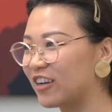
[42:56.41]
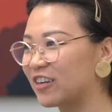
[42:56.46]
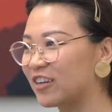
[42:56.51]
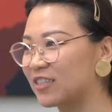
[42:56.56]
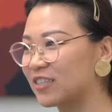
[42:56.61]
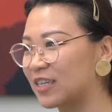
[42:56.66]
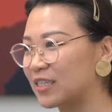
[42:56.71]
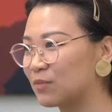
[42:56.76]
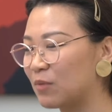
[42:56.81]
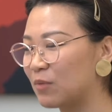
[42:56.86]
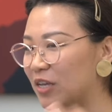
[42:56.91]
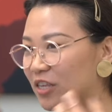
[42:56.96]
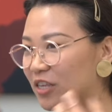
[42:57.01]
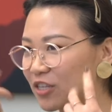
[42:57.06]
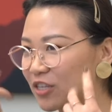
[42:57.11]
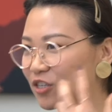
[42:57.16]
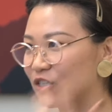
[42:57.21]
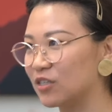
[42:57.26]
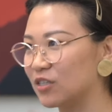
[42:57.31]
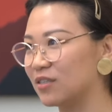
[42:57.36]
because that's my
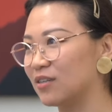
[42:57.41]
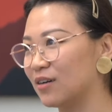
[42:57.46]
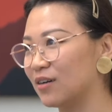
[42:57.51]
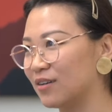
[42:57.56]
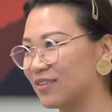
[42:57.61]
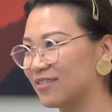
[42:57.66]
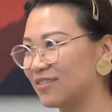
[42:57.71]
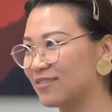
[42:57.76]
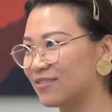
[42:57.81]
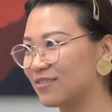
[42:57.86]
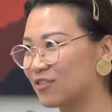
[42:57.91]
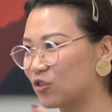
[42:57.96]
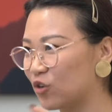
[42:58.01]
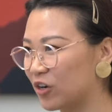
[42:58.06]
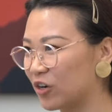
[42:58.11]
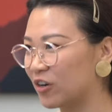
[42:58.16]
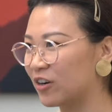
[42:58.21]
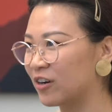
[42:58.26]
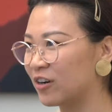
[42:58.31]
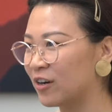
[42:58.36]
get shit done
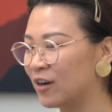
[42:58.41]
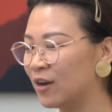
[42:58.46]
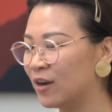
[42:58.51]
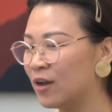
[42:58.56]
trigger.